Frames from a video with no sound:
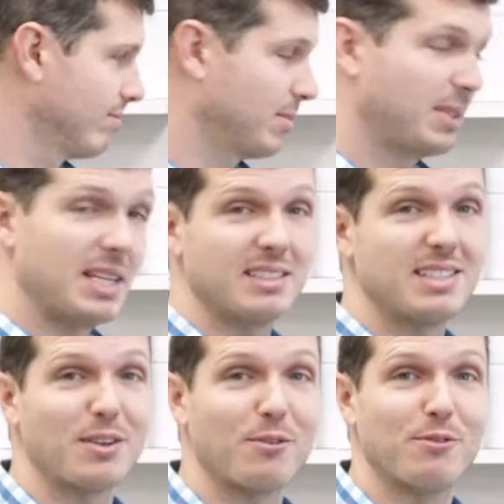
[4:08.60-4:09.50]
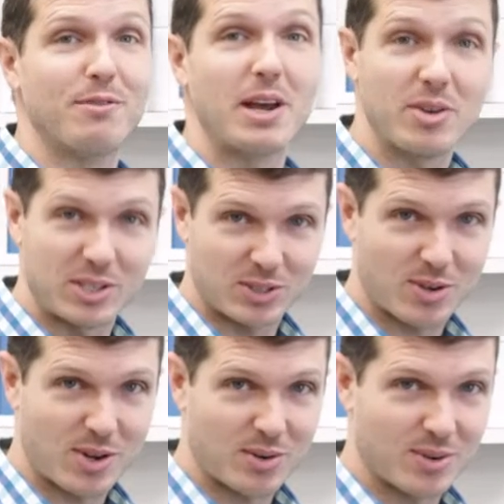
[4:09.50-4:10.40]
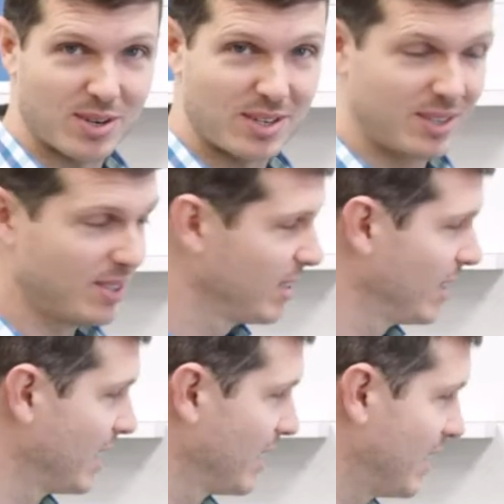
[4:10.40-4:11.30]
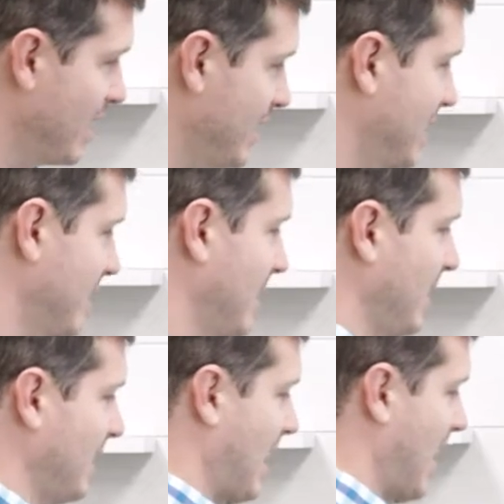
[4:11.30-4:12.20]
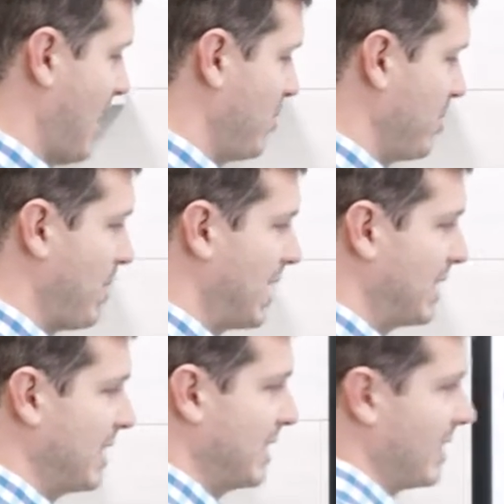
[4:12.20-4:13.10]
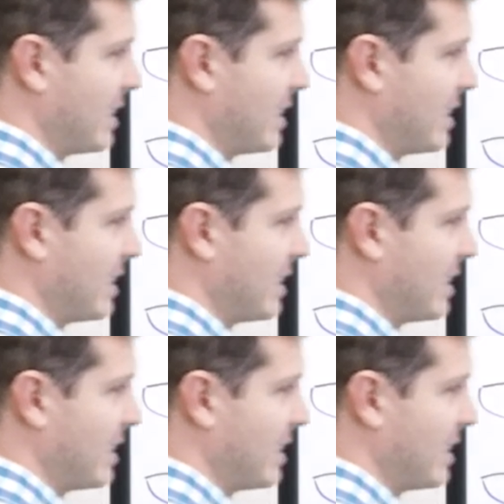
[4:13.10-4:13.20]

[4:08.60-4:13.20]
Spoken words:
This is a very strong word. This, I would make this a